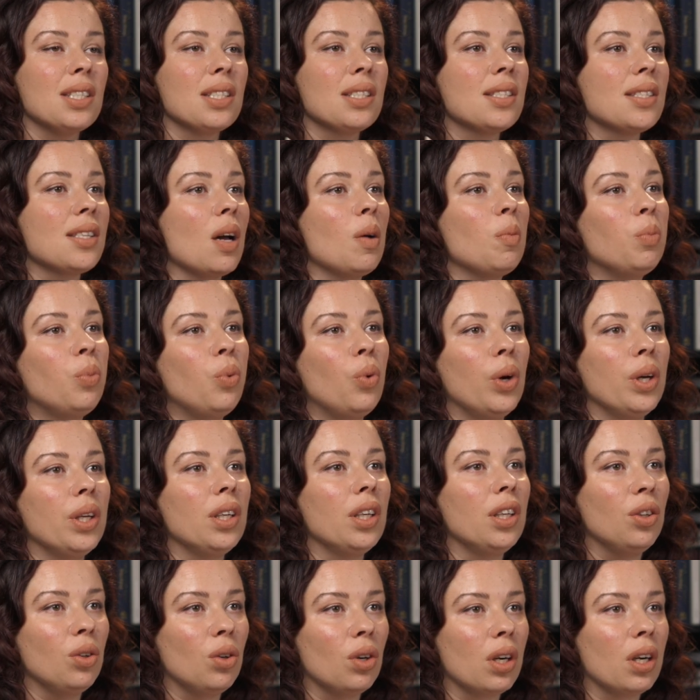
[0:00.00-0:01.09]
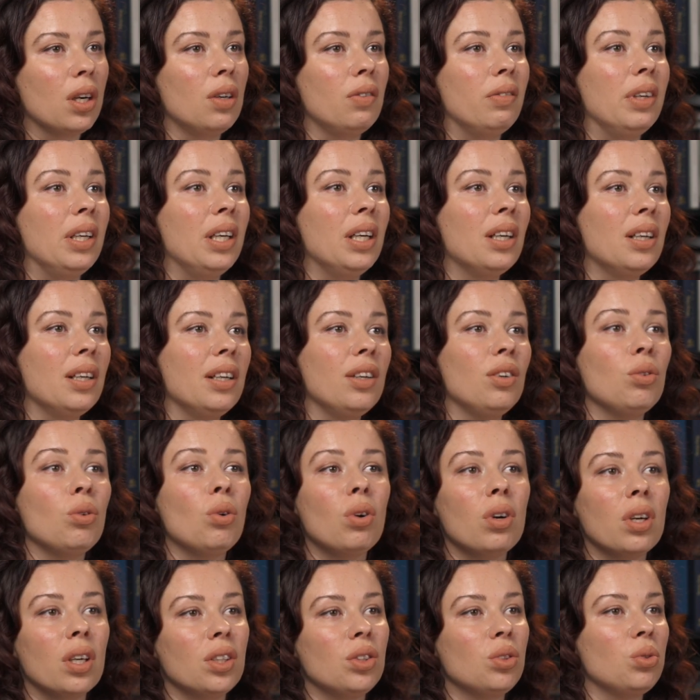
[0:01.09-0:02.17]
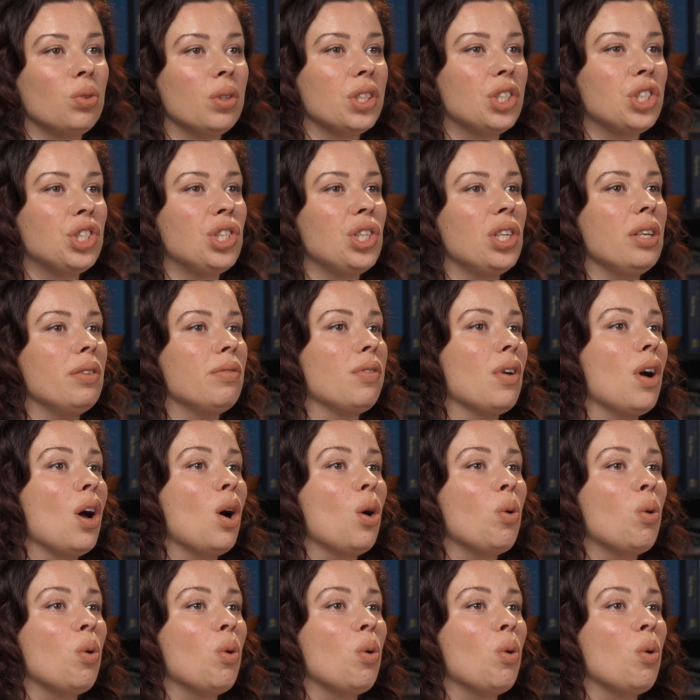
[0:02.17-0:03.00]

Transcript: at some point in your career, in order to achieve